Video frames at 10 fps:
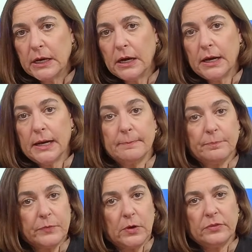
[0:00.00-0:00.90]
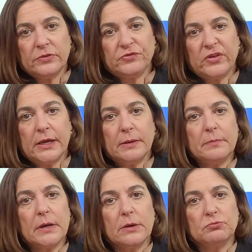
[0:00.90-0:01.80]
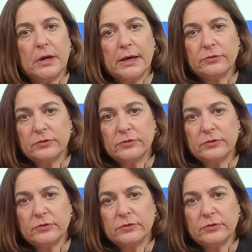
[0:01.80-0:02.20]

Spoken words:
All the same, rather